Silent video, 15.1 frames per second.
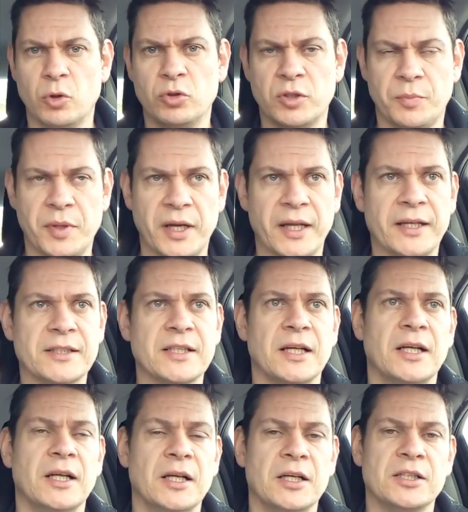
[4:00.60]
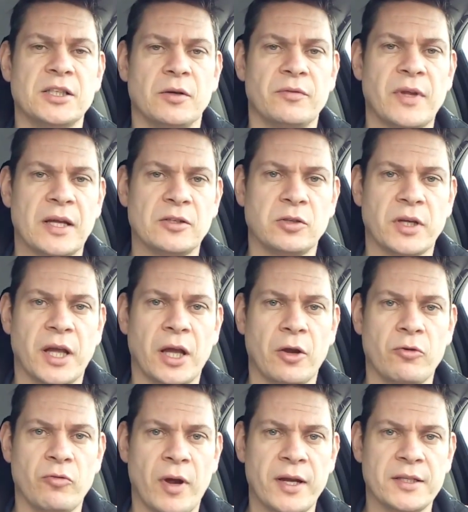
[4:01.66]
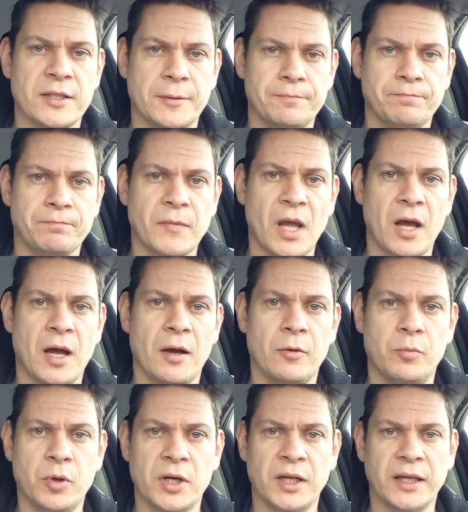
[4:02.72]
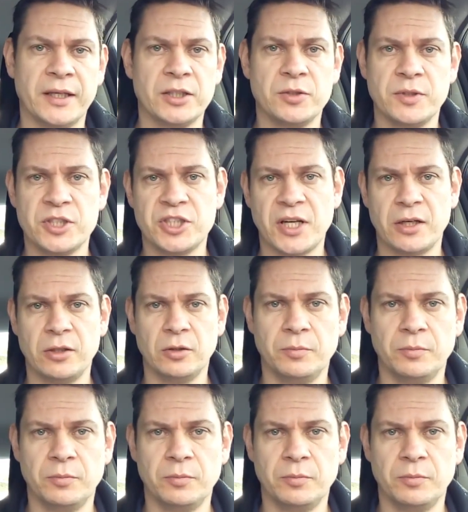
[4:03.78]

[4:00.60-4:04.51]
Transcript: underpinnings, so that's looking great. I'll put a link to his channel